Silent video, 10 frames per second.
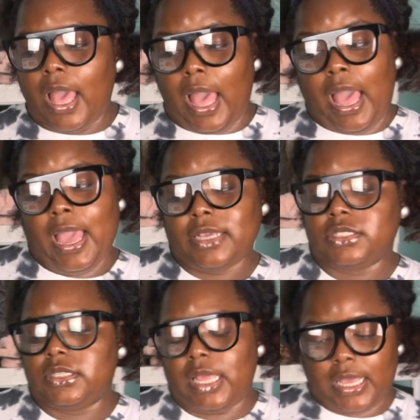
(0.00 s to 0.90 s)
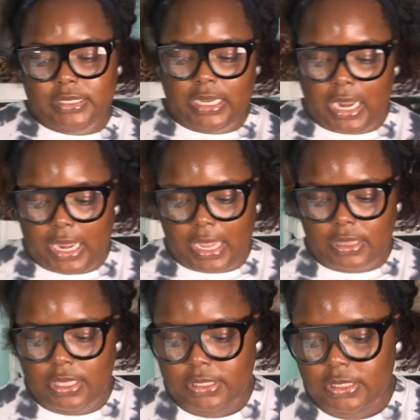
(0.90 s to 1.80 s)
I like
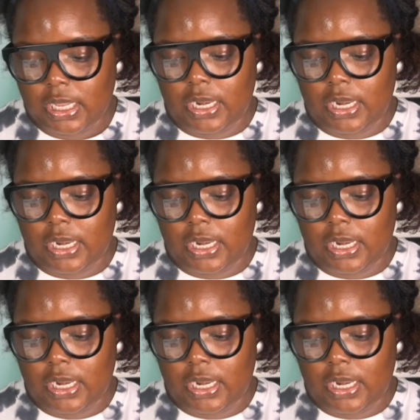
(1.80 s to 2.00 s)
this